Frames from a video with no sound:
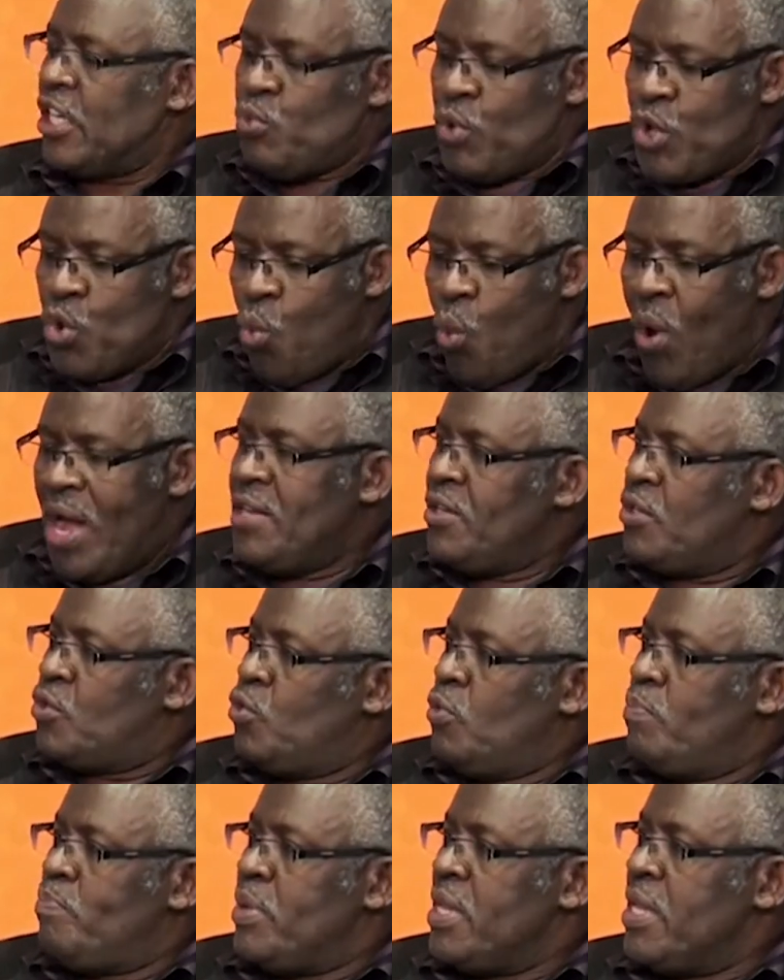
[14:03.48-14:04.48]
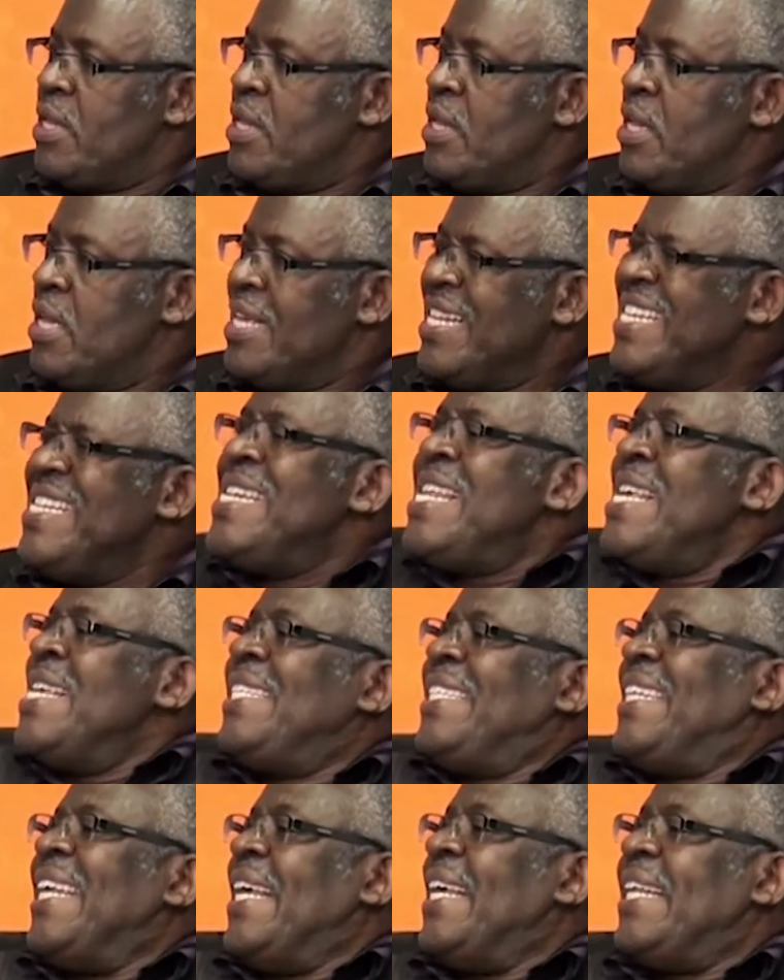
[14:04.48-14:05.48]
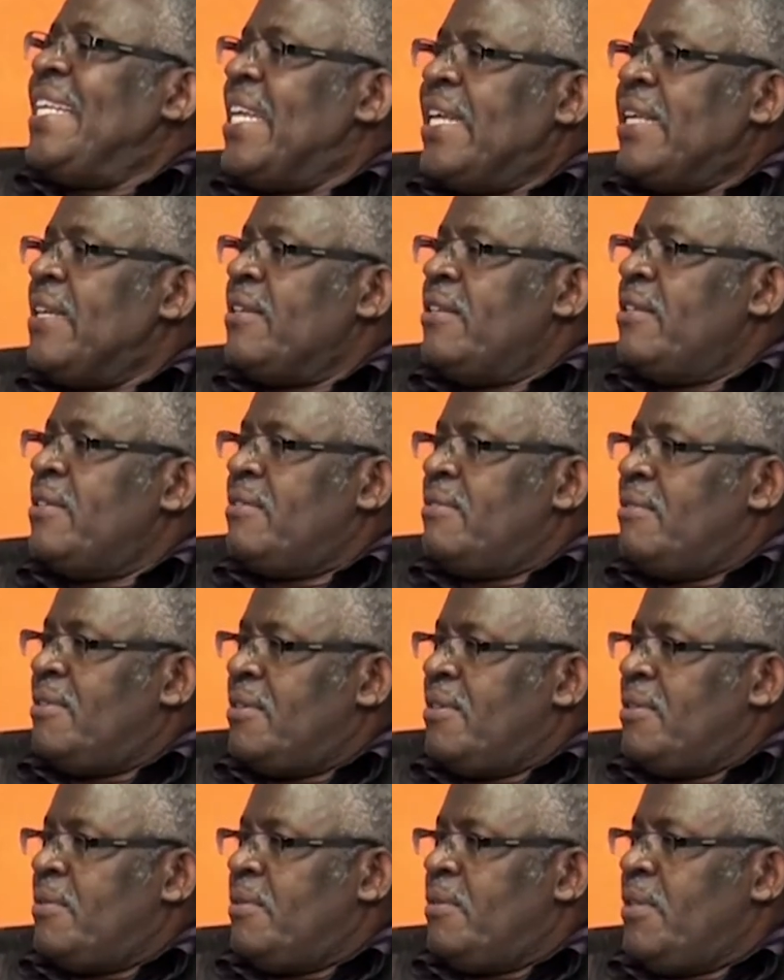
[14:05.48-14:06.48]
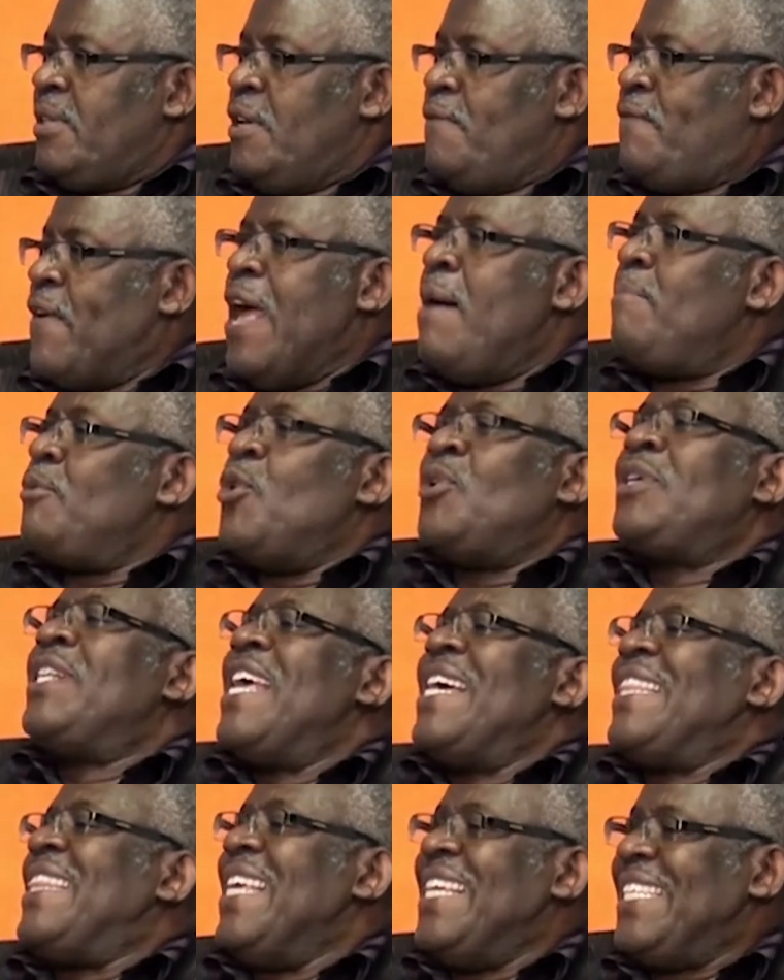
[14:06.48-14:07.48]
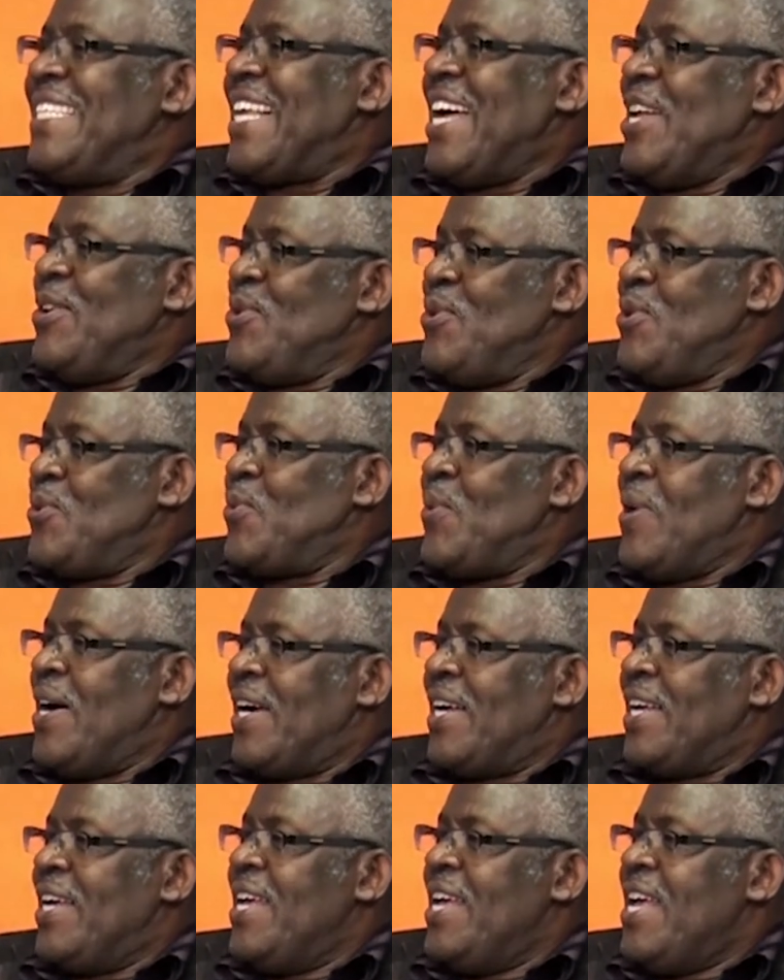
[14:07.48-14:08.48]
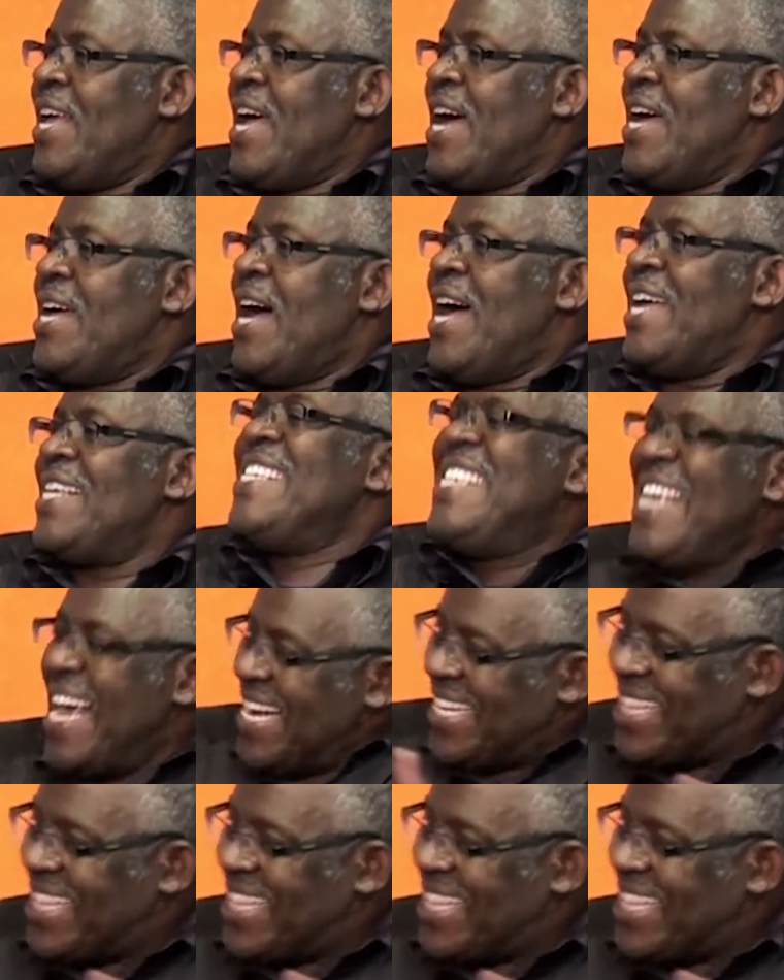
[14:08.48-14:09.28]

we want to be needed. If I am not there, things cannot work. Yet